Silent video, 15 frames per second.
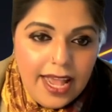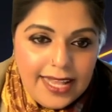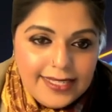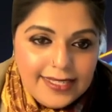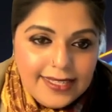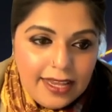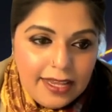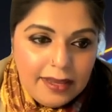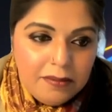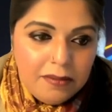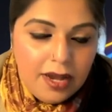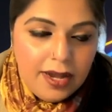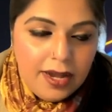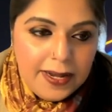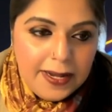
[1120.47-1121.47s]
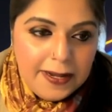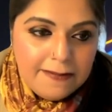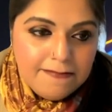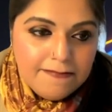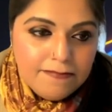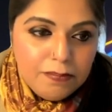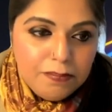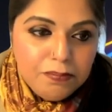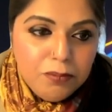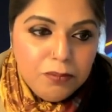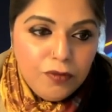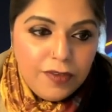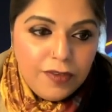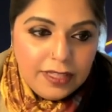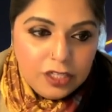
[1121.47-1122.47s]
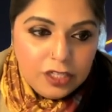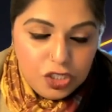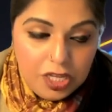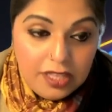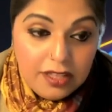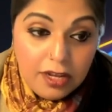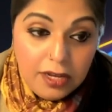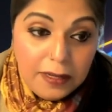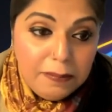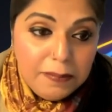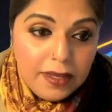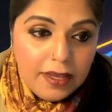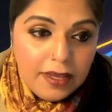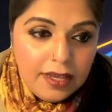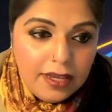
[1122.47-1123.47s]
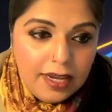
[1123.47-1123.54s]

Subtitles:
as I am moving the sheath up.